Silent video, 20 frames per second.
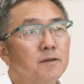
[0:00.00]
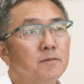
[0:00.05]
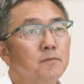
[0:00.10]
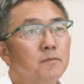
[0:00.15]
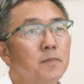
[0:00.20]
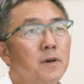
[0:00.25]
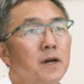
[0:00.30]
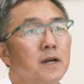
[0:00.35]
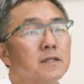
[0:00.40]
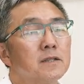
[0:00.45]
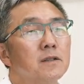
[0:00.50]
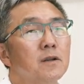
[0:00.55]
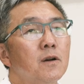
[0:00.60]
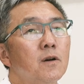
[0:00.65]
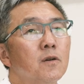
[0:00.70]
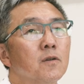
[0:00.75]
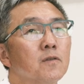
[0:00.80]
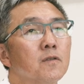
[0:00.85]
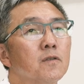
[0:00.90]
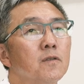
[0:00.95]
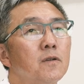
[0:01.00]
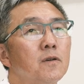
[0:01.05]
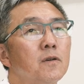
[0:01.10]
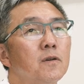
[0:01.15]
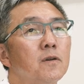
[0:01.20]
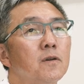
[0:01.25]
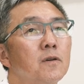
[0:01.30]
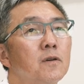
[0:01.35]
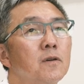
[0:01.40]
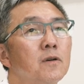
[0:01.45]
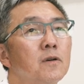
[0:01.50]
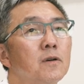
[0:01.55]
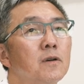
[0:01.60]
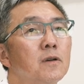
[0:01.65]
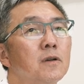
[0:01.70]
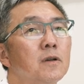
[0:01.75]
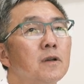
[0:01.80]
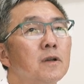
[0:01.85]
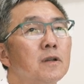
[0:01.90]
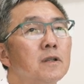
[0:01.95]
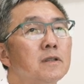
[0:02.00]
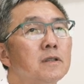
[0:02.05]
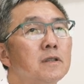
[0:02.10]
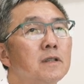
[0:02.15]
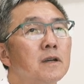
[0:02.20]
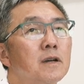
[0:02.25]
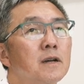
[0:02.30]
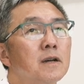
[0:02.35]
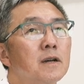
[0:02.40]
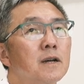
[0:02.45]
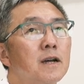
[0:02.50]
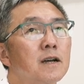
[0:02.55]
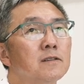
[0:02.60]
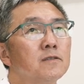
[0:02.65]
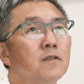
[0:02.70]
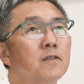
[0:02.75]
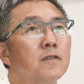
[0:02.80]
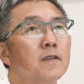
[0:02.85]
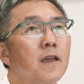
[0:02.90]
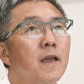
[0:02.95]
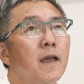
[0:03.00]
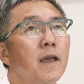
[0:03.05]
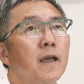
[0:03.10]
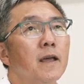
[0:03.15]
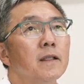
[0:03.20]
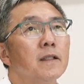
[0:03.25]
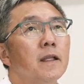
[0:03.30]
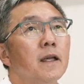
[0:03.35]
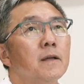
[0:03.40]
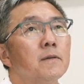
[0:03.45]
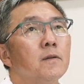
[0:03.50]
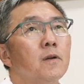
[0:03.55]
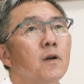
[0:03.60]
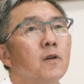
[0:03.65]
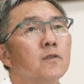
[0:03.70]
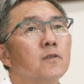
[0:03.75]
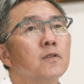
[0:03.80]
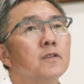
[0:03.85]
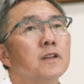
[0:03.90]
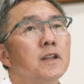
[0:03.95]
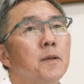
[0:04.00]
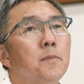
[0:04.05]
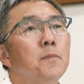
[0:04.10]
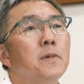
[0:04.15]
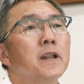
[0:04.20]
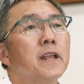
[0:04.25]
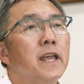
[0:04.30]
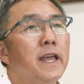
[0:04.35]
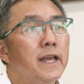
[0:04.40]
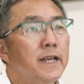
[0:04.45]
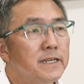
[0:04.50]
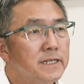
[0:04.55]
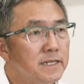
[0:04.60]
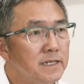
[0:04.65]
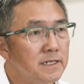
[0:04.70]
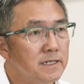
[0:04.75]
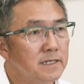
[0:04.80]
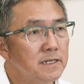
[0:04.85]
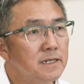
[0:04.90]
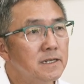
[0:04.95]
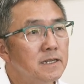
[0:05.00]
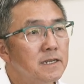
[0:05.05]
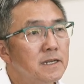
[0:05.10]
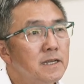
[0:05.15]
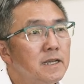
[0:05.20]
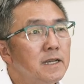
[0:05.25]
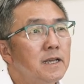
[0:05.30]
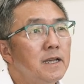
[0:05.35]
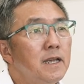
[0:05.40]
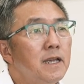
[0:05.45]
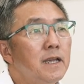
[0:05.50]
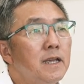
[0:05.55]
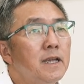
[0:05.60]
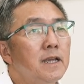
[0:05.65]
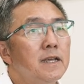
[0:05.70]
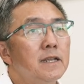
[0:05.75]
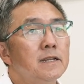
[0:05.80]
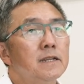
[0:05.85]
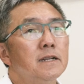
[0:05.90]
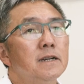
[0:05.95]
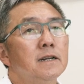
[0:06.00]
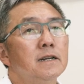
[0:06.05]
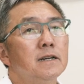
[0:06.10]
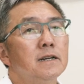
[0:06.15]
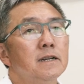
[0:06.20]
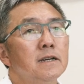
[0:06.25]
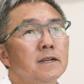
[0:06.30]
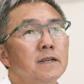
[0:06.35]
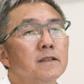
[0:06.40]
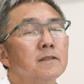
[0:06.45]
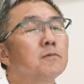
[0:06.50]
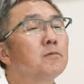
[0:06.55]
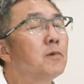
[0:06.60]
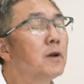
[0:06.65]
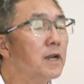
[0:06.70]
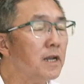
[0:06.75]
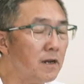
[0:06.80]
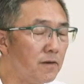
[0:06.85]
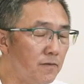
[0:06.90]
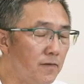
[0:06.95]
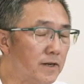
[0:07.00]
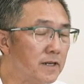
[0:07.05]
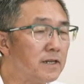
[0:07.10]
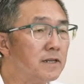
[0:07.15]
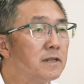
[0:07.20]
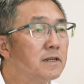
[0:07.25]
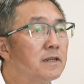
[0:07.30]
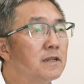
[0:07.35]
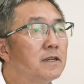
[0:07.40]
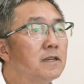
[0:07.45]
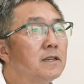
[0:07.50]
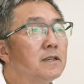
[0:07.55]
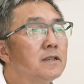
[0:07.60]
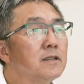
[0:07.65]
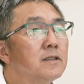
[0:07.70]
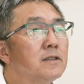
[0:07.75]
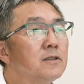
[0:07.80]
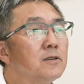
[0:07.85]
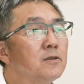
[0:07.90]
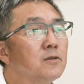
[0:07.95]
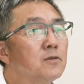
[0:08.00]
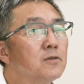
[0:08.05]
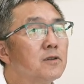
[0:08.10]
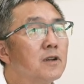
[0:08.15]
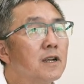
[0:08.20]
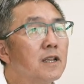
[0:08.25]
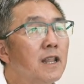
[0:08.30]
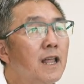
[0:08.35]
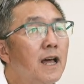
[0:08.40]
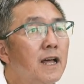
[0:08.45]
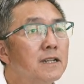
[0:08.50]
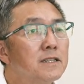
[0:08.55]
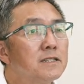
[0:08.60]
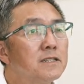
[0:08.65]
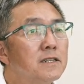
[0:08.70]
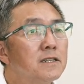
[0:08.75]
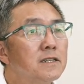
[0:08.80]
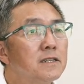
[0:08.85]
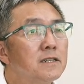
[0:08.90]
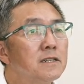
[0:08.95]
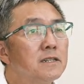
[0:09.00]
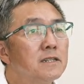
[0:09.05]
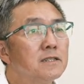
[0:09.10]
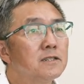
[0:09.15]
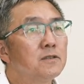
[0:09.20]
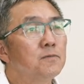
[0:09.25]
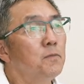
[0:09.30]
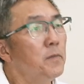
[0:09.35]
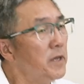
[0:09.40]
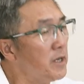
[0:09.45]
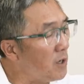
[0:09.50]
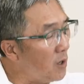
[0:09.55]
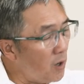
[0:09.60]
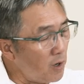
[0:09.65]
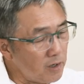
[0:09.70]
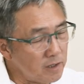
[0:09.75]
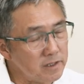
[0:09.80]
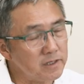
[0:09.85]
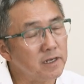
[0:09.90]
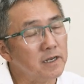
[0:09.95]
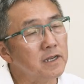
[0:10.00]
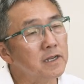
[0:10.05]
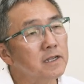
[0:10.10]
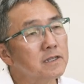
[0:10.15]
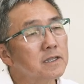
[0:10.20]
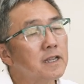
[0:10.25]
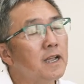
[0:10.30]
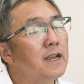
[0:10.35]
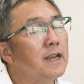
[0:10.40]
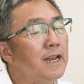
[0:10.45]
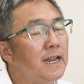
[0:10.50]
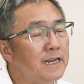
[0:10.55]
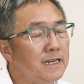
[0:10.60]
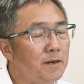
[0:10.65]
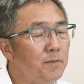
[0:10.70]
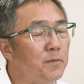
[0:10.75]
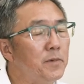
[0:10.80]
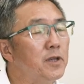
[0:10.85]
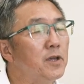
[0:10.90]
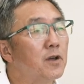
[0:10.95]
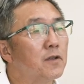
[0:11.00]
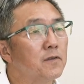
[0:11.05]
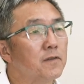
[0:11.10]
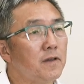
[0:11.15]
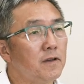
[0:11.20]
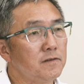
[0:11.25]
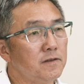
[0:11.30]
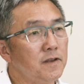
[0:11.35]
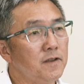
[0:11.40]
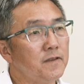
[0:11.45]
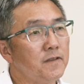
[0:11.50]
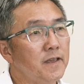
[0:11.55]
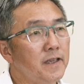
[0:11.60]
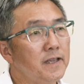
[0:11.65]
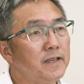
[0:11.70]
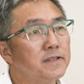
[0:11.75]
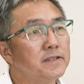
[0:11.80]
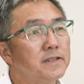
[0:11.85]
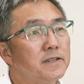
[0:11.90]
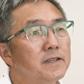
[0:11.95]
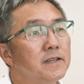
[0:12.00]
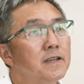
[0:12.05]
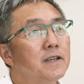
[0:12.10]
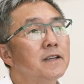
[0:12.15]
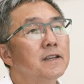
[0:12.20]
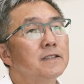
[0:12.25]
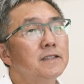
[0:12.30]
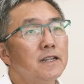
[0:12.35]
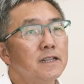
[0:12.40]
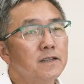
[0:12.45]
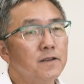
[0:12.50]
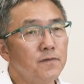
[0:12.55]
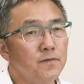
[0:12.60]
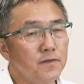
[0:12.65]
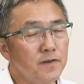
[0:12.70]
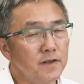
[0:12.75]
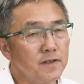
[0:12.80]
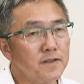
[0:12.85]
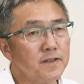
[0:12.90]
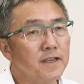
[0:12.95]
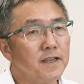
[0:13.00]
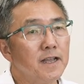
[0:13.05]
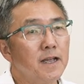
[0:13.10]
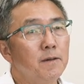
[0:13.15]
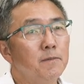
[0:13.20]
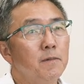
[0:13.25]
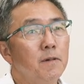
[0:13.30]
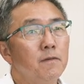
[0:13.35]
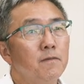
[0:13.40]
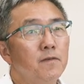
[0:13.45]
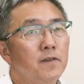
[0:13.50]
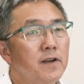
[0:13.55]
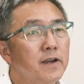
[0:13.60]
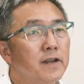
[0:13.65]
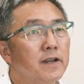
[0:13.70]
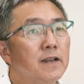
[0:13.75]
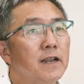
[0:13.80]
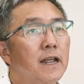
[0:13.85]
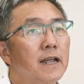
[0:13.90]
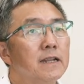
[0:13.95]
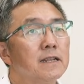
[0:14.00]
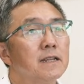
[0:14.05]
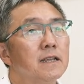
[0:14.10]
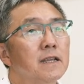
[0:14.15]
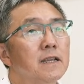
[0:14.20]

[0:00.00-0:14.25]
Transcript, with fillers: but also the how to say uh, also the implication and uh, it's relevant to the larger beyond uh, Thailand and beyond Southeast Asia. That's the first thing. I'm, I'm very glad.